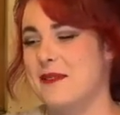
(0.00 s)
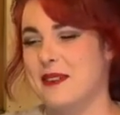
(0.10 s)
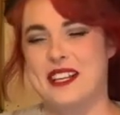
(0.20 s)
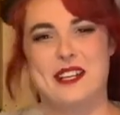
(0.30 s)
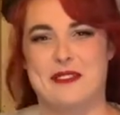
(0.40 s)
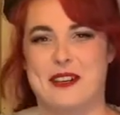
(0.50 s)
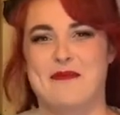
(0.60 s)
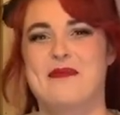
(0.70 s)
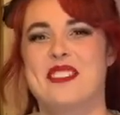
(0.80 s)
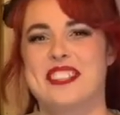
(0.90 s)
But anyway,
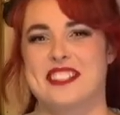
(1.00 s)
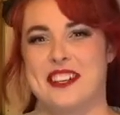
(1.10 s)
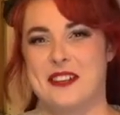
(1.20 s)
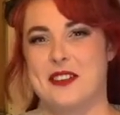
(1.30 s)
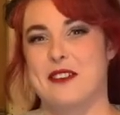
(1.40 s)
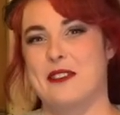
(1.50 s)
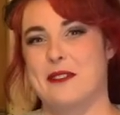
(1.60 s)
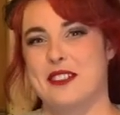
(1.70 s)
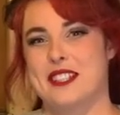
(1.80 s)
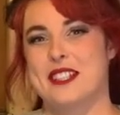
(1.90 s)
so if you
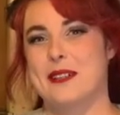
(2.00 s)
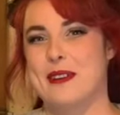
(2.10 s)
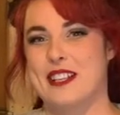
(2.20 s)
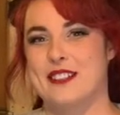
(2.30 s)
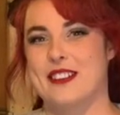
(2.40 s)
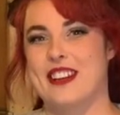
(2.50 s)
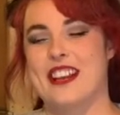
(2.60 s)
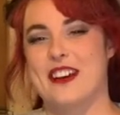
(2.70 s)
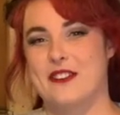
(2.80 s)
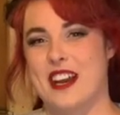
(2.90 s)
want to see my
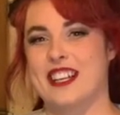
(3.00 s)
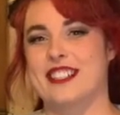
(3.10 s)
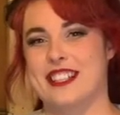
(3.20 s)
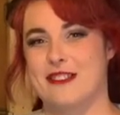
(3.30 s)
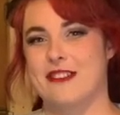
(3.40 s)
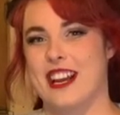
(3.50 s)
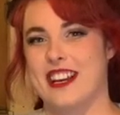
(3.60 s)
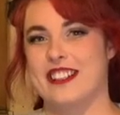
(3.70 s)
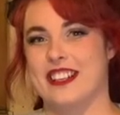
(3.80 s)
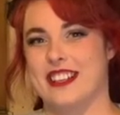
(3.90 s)
journey of actually
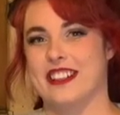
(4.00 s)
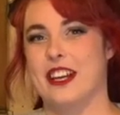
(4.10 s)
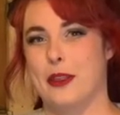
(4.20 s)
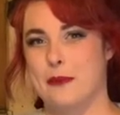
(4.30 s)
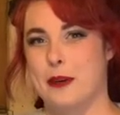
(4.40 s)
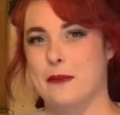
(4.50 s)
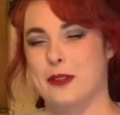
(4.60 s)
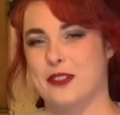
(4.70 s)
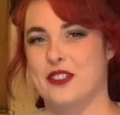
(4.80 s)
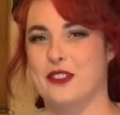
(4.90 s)
creating the
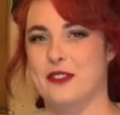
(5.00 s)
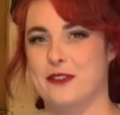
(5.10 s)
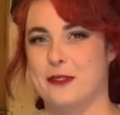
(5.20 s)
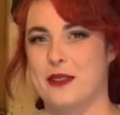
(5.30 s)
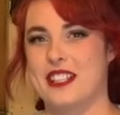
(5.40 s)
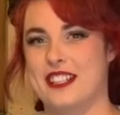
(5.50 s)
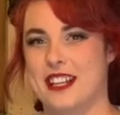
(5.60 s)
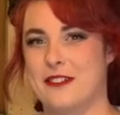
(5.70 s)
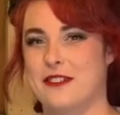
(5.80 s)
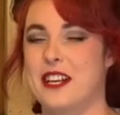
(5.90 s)
Beauxbatons uniform
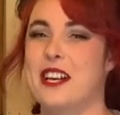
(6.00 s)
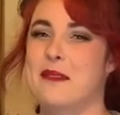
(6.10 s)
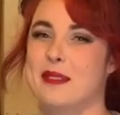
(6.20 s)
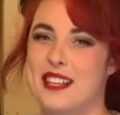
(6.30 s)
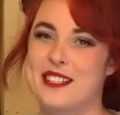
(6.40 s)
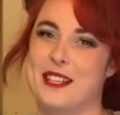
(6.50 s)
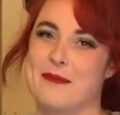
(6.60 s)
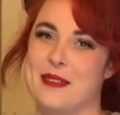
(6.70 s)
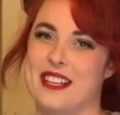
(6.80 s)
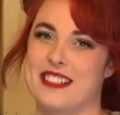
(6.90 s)
itself, please
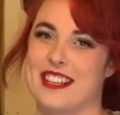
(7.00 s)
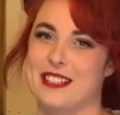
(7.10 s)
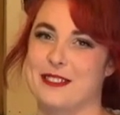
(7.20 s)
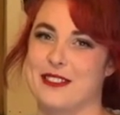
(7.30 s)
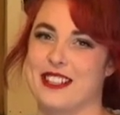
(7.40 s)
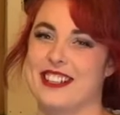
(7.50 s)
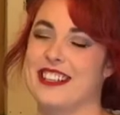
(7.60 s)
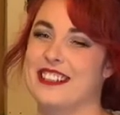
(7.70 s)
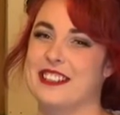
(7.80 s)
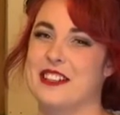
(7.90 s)
come back next week.
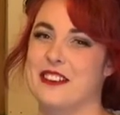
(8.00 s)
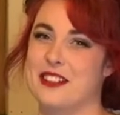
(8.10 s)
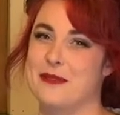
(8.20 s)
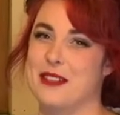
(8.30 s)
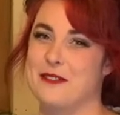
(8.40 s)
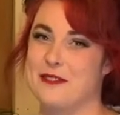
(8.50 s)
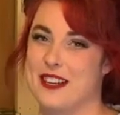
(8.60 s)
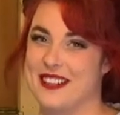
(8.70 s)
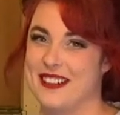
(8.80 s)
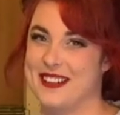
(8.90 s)
It is going to be fun.